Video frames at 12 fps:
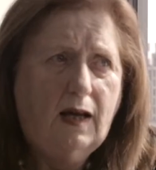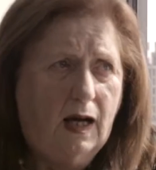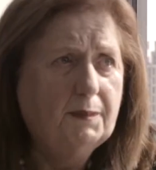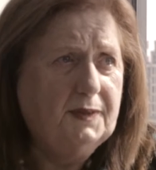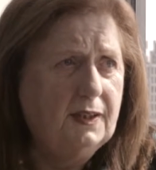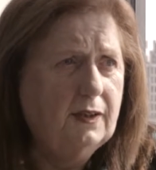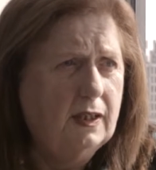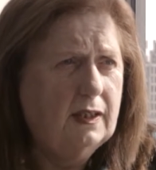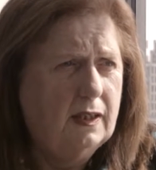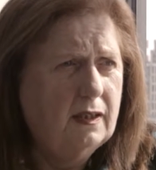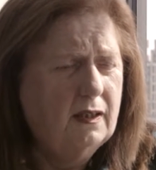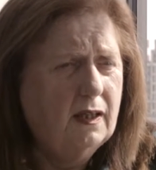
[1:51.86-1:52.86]

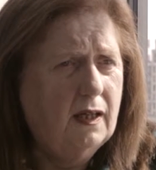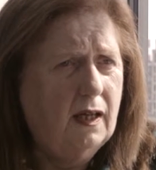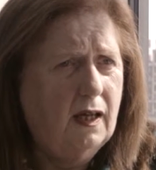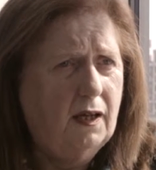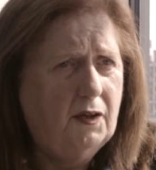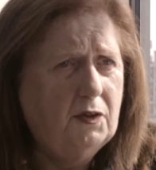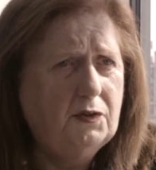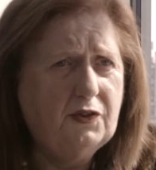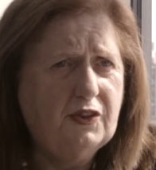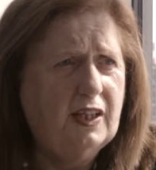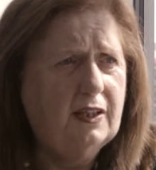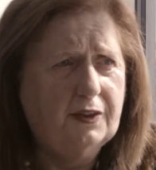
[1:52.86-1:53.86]
Absolutely. You
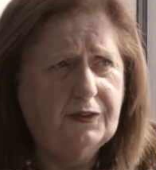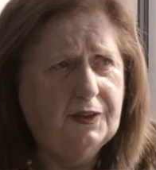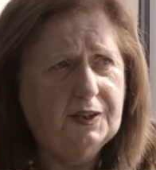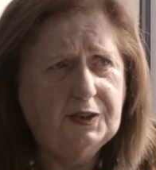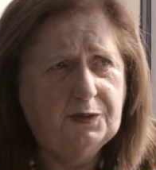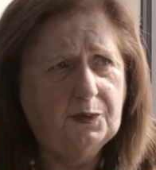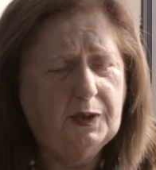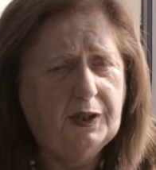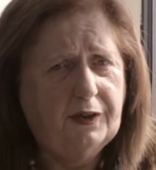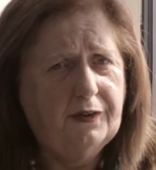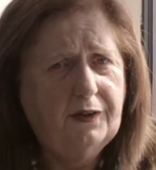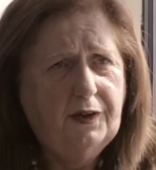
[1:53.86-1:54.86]
see countries
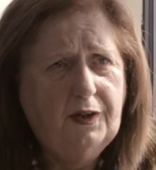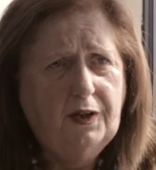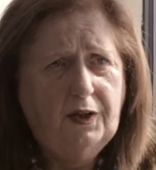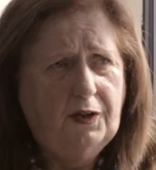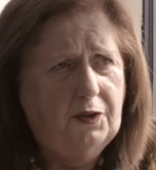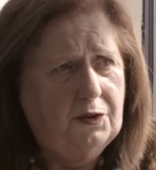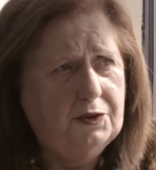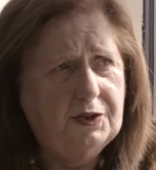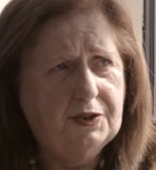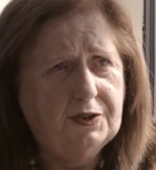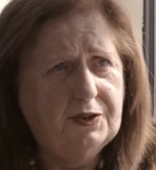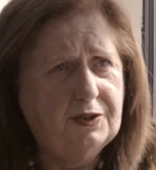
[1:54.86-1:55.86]
where
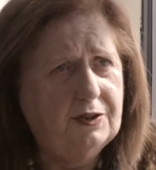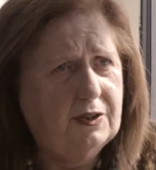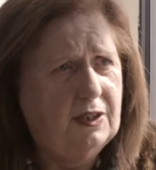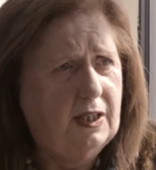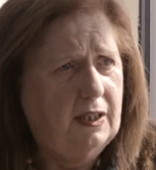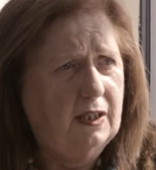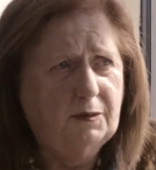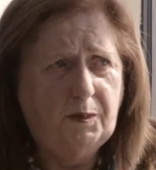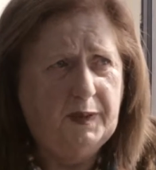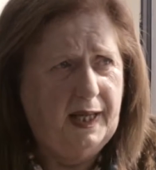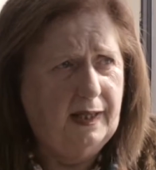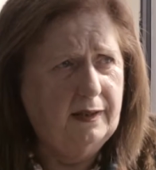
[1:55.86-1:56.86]
nurses are not
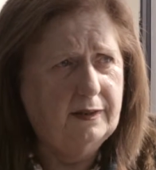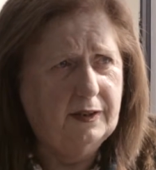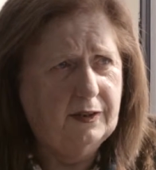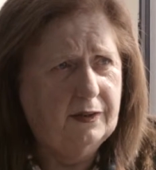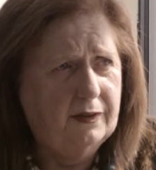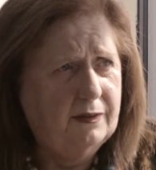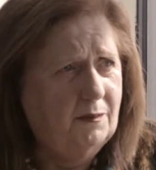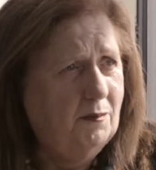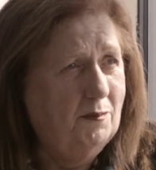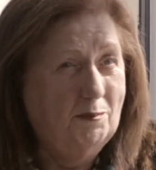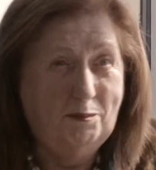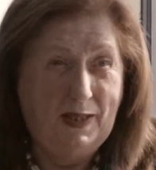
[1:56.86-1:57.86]
paid their
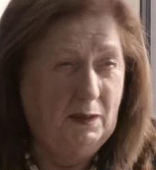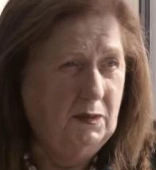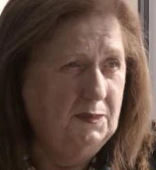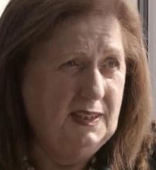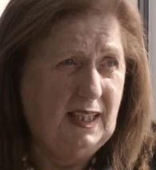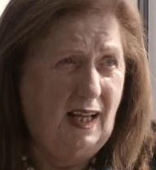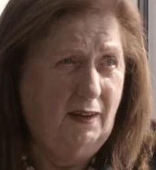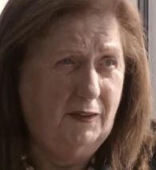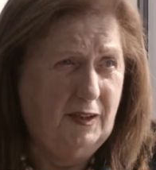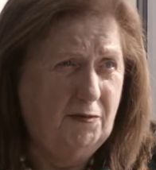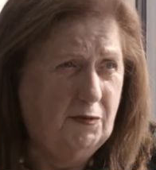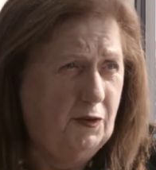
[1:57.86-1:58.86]
minimum
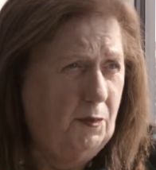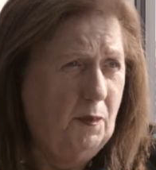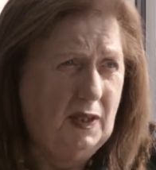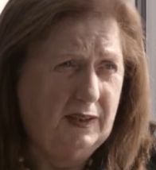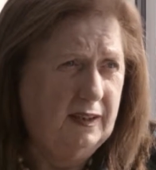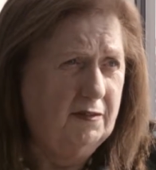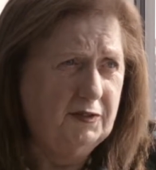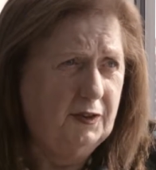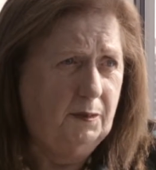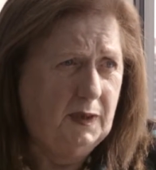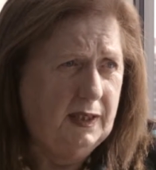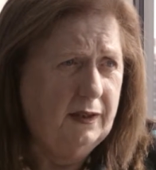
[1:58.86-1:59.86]
salary for month
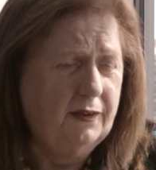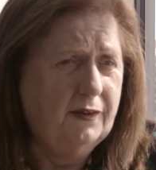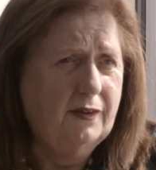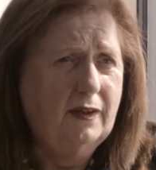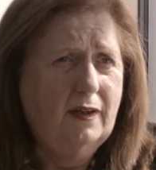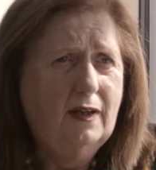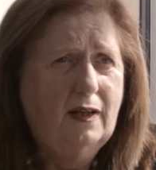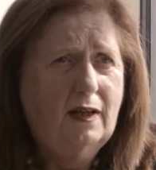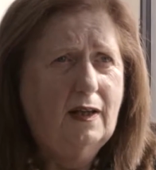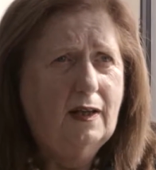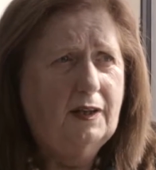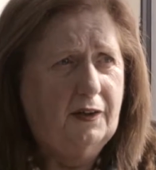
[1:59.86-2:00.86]
after month.
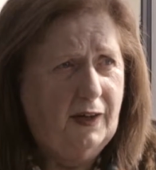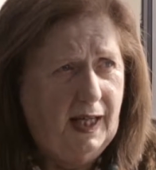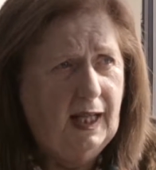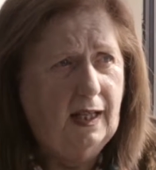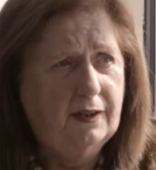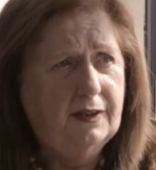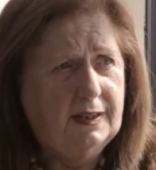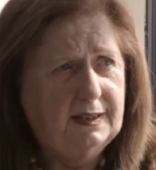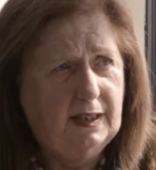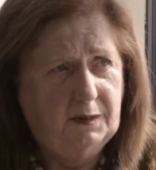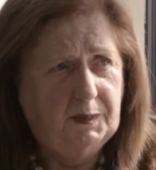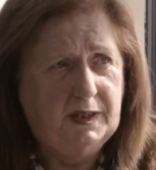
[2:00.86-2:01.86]
Their health is
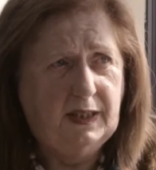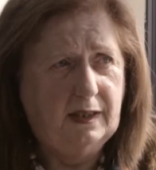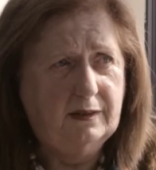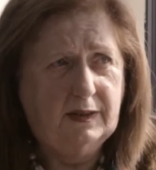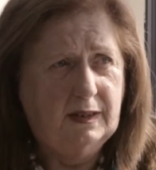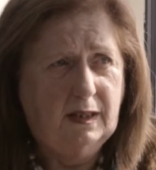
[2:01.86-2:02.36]
not protected.